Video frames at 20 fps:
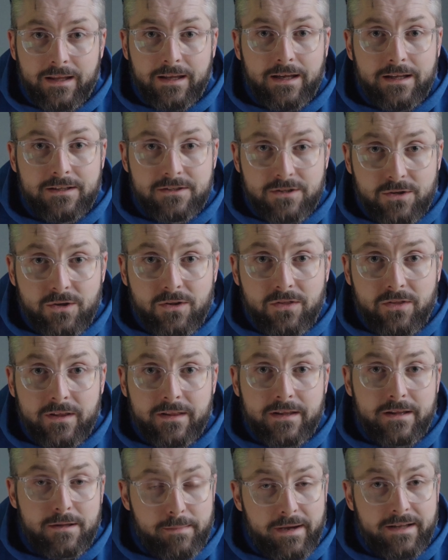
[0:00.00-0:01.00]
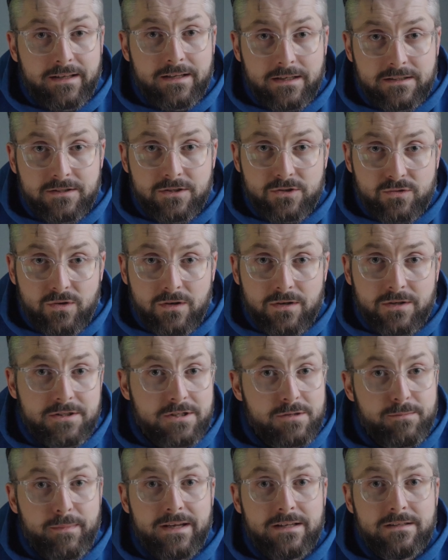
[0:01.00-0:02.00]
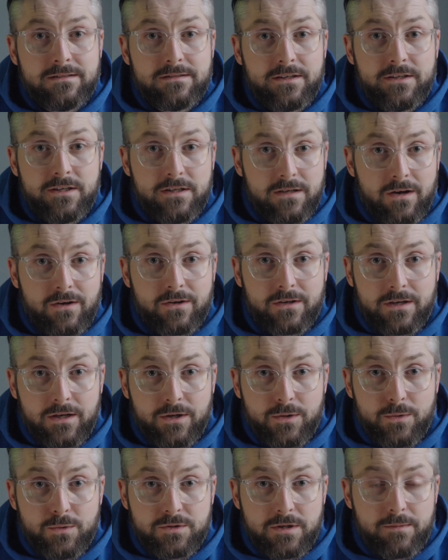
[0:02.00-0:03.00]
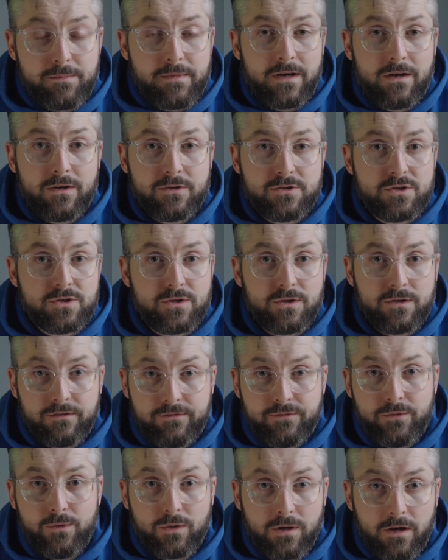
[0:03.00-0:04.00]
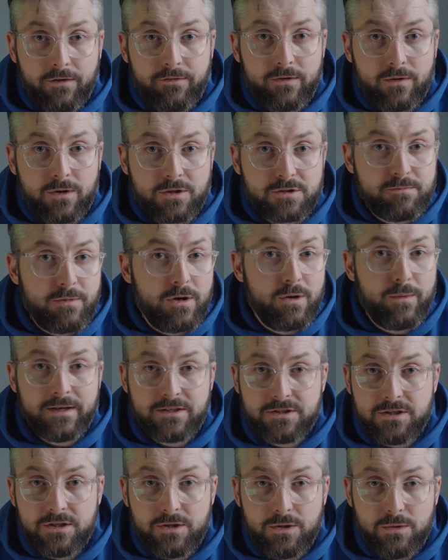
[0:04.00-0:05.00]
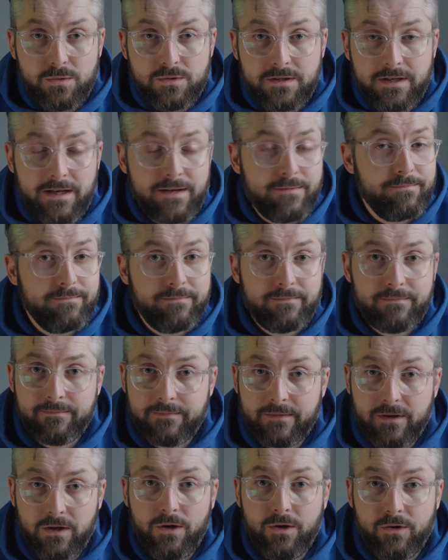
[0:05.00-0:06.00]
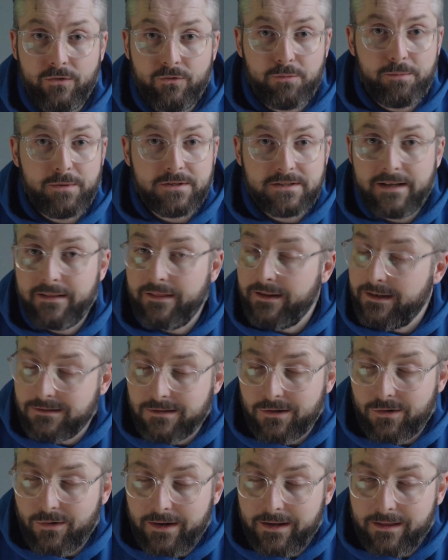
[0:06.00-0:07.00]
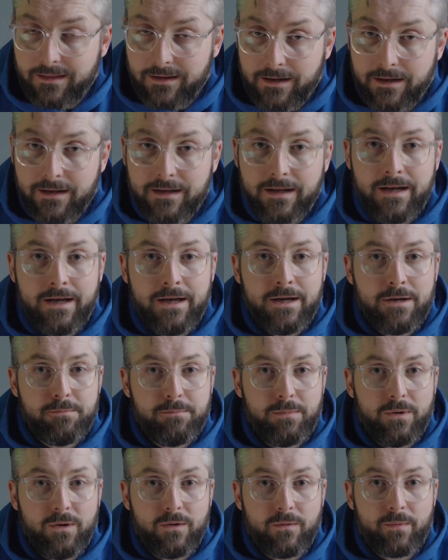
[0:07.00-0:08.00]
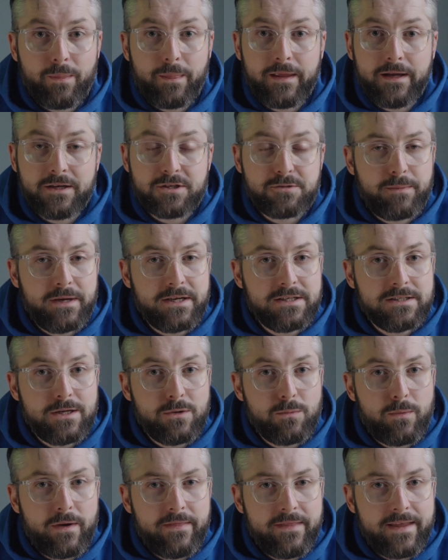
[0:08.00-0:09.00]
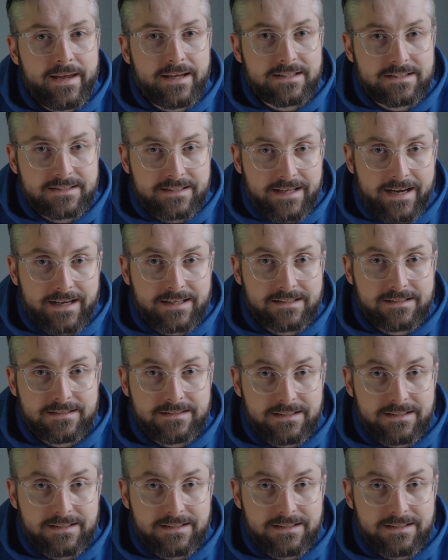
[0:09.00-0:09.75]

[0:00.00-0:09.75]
it's a good thing that the magnets are strong, because it means that you're not going to lose them. They're not just going to fall off your Osmo as you're using it. 100%, that's a great thing. But especially when they're stacked